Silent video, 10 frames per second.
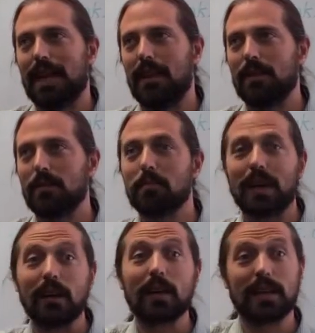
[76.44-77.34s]
have even
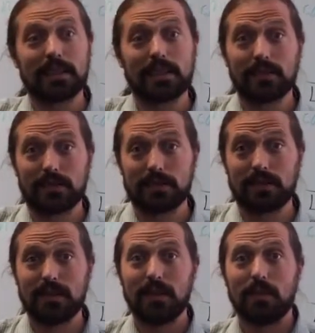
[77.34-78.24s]
better writing skills.
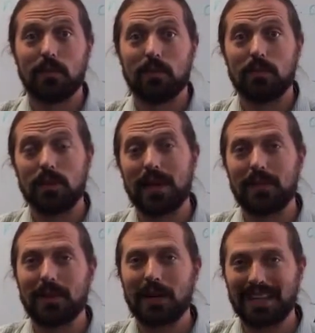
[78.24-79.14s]
You
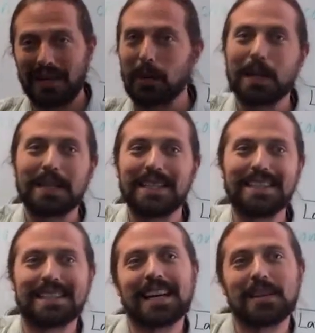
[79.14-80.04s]
have a quality
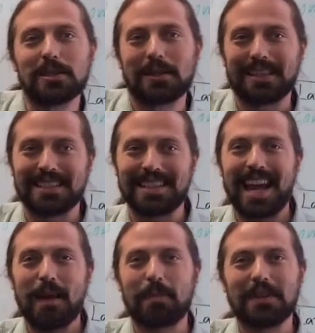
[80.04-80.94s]
inside you that
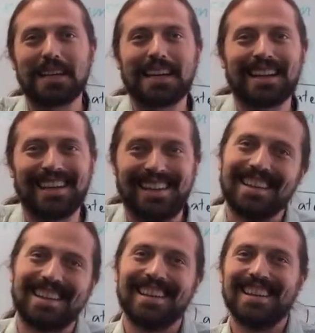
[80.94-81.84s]
didn't happen yet,
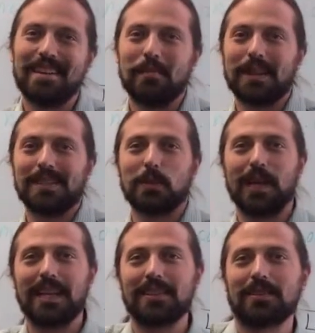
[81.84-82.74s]
but it's
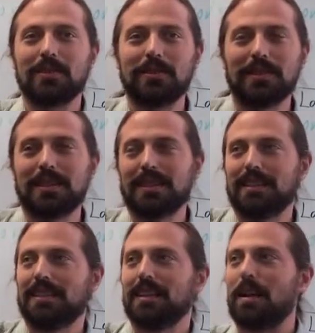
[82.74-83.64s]
waiting to
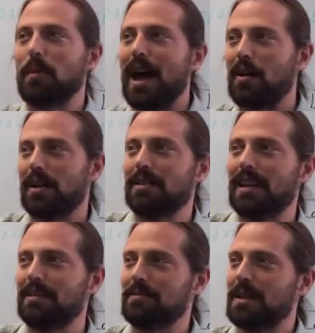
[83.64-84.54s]
come out
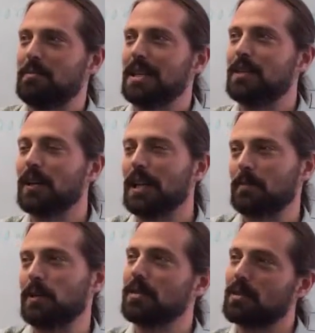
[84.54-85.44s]
and be
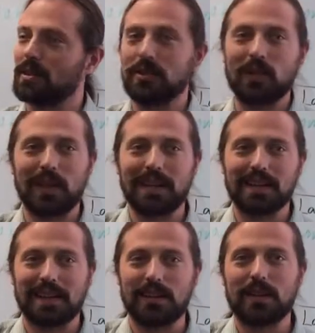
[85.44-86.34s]
developed. When you learn new
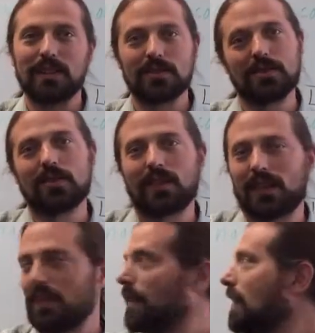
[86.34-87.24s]
things, then you can do new
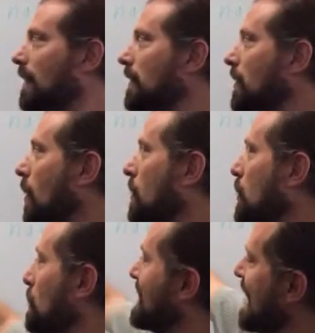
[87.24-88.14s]
things. So
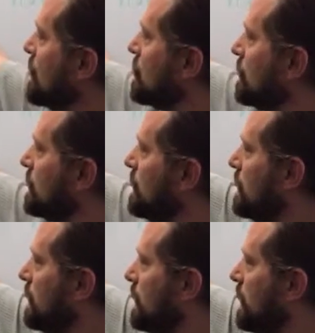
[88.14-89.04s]
your potential
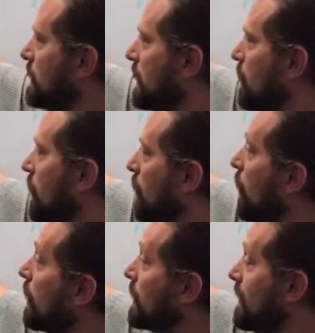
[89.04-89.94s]
is a
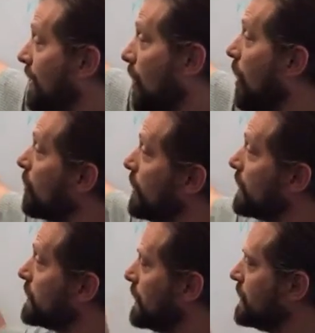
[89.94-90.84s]
quality that already
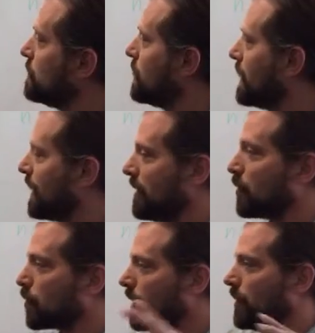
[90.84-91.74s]
exists, but it can
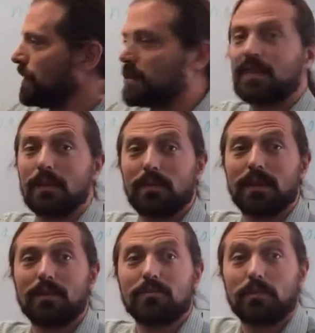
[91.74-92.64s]
grow into
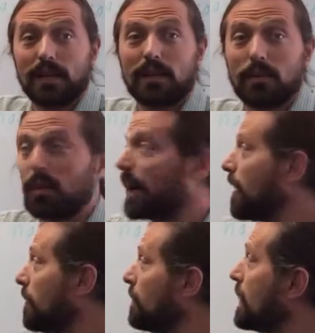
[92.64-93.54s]
something bigger or
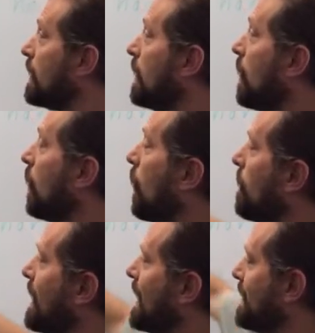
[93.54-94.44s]
better.
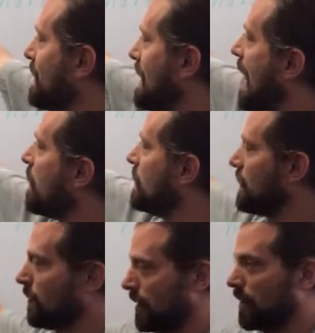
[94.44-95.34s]
And that the noun
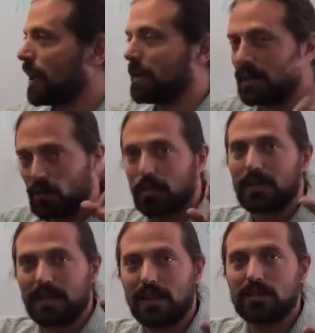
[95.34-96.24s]
is, we talk about your
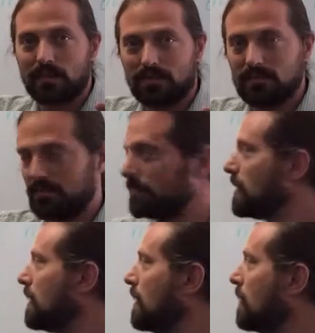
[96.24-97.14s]
potential,
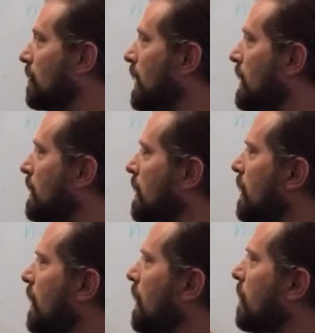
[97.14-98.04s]
right?
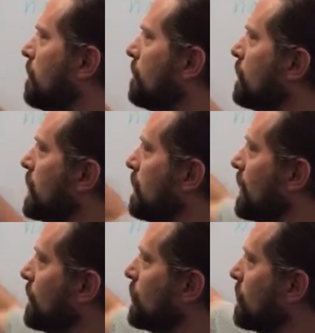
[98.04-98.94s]
We
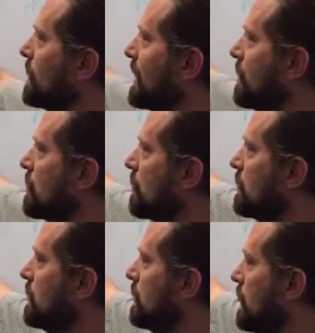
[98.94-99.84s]
develop your
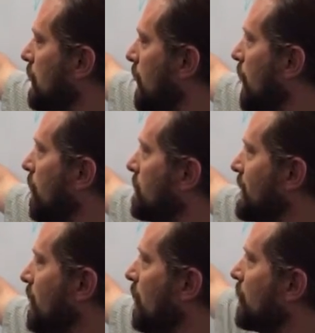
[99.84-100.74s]
potential. But
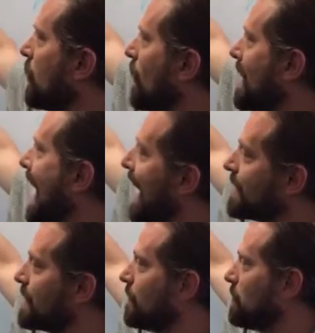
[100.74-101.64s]
then also the
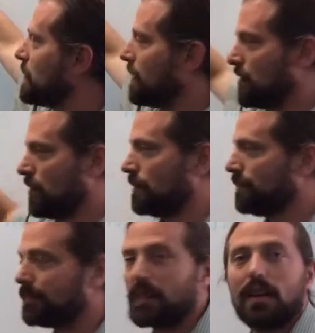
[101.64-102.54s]
adjective
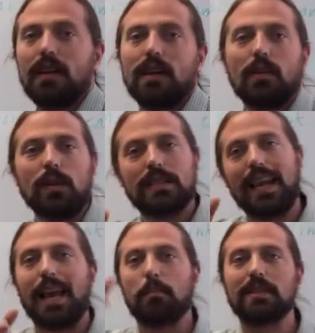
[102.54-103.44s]
potential, we
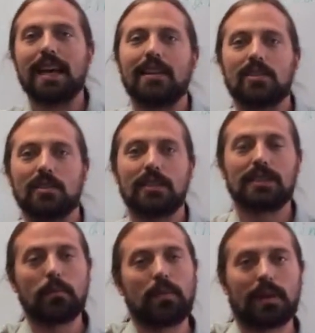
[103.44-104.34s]
say a potential
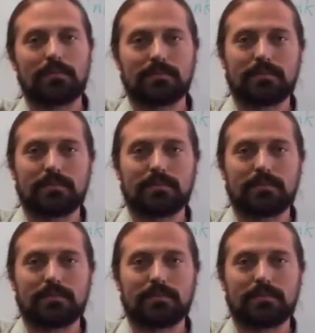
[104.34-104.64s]
something.